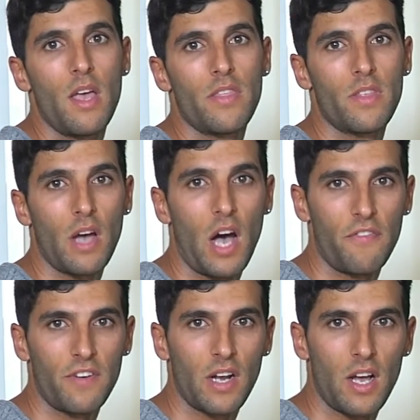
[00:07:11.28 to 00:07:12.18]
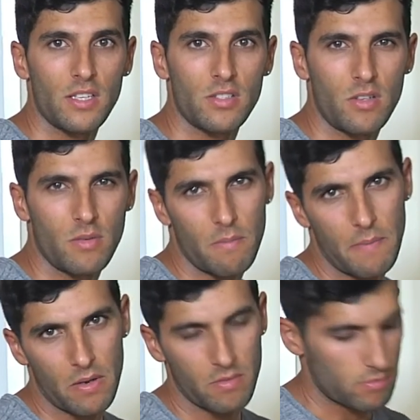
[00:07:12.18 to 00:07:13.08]
the half a glass or
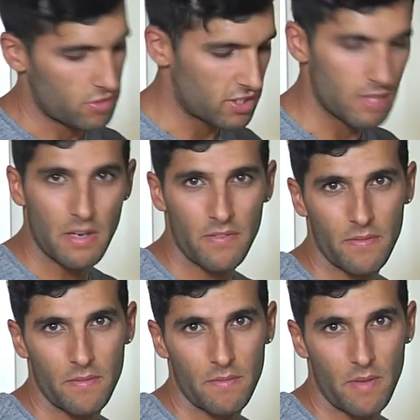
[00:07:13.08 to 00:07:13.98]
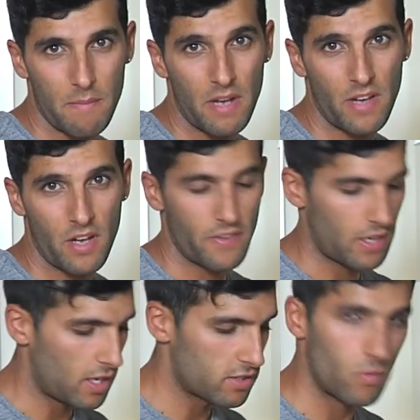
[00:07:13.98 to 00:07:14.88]
about just above, above half a
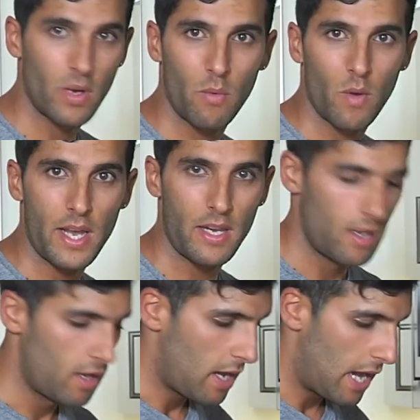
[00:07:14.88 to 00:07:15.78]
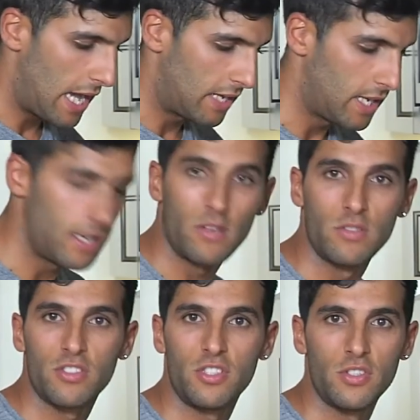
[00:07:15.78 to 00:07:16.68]
glass of white wine and let it all
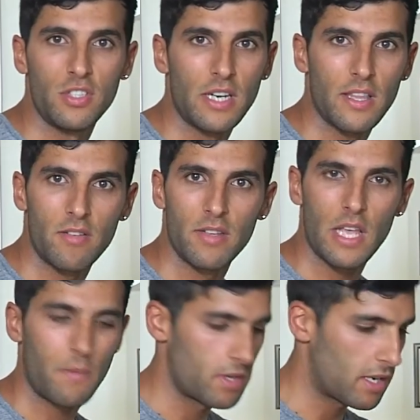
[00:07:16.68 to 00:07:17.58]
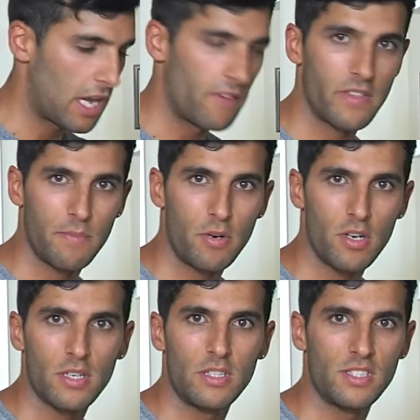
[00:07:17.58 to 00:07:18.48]
stew together in there. I'm going to cover the
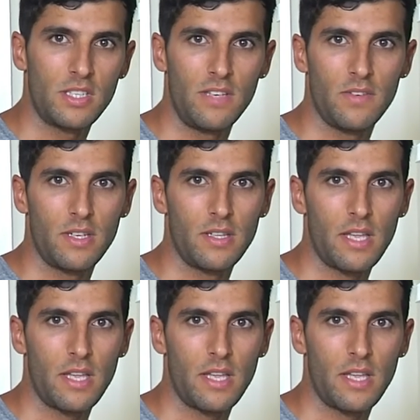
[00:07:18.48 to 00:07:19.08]
pot and just leave it in